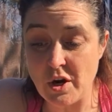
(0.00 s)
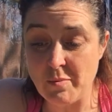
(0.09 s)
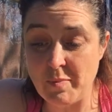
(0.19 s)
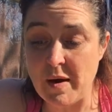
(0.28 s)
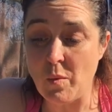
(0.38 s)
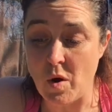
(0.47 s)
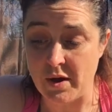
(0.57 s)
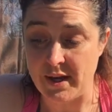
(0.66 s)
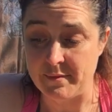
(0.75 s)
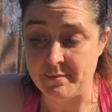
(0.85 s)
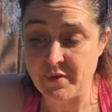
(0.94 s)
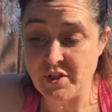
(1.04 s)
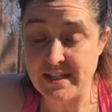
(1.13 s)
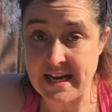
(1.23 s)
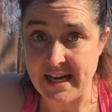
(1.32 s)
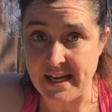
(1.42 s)
by walking
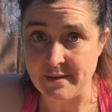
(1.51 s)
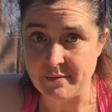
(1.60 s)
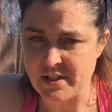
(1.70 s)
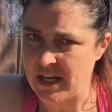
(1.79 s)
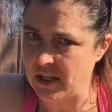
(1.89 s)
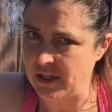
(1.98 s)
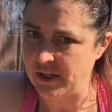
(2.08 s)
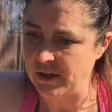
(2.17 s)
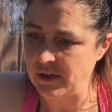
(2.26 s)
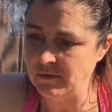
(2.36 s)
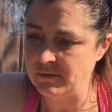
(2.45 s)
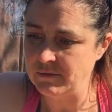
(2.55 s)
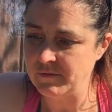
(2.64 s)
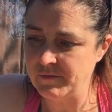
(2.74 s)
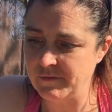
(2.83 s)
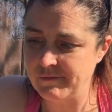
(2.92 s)
today. Is that clear?"
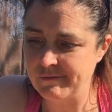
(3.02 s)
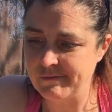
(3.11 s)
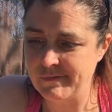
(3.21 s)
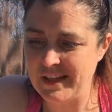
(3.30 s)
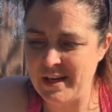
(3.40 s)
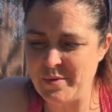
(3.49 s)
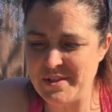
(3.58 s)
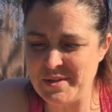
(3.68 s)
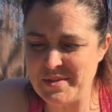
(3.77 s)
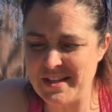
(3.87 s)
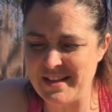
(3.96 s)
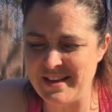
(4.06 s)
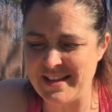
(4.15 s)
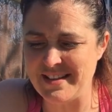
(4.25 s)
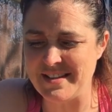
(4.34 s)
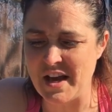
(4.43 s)
He was using
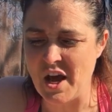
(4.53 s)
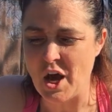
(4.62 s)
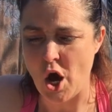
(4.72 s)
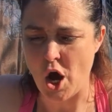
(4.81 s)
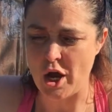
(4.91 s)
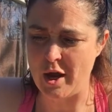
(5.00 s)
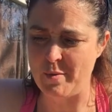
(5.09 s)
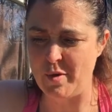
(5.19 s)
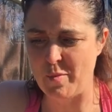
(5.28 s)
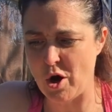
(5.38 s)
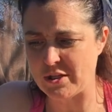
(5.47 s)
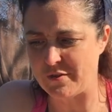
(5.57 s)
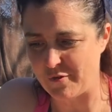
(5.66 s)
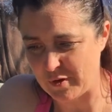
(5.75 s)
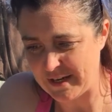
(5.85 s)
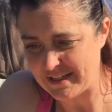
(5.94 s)
his "I am the boss"
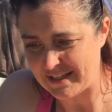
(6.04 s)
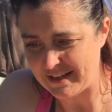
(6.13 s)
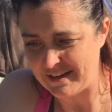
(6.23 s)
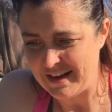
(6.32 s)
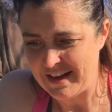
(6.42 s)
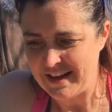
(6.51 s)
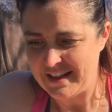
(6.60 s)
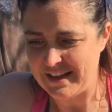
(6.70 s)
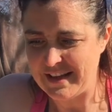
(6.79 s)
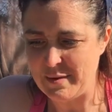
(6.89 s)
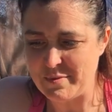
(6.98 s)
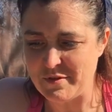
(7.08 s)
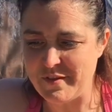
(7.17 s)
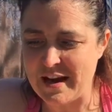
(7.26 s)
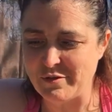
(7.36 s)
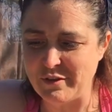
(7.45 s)
voice, and that keeps a
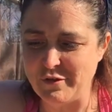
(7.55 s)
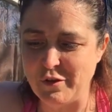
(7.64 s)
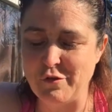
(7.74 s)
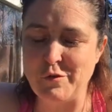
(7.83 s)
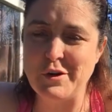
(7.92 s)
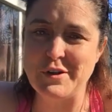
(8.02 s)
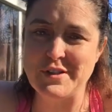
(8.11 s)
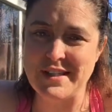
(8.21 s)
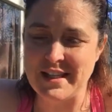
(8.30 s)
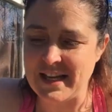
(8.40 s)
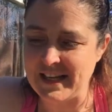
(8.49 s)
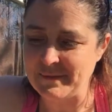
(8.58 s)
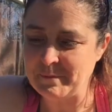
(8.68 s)
factory full of workers in line.